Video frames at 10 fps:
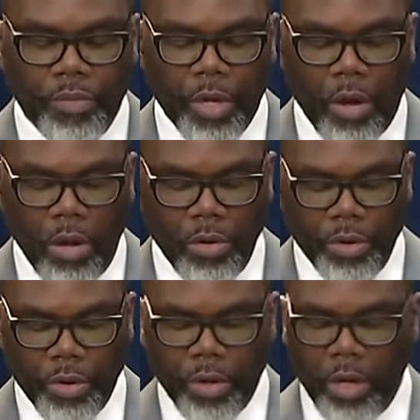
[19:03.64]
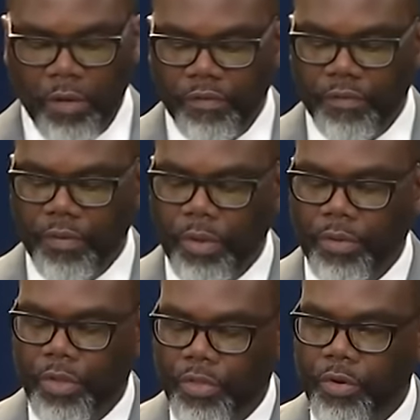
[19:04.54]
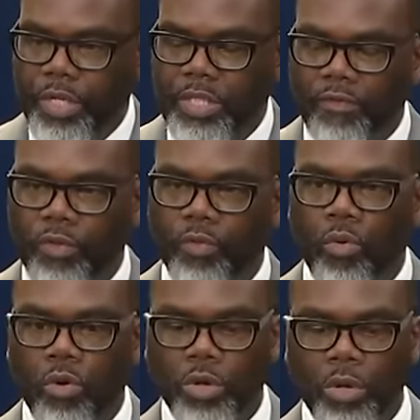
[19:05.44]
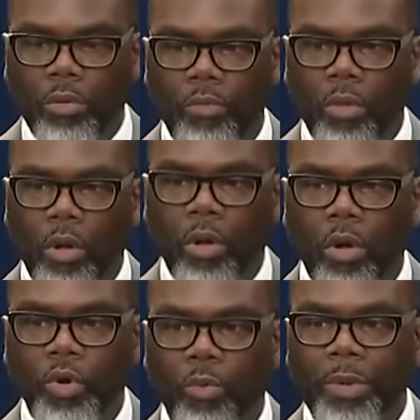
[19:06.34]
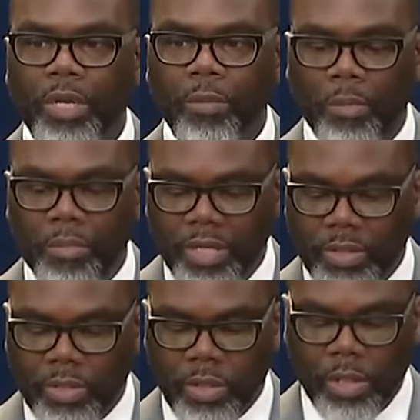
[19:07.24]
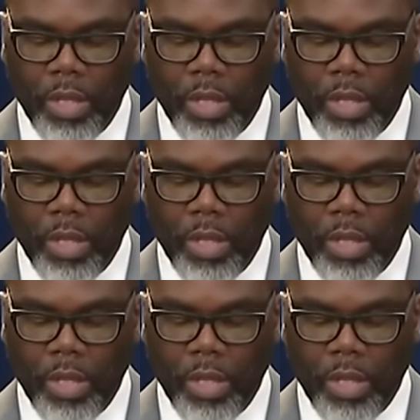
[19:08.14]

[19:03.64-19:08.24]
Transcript: The alder of the thirty-seventh Ward, Alderwoman Emma Mitz,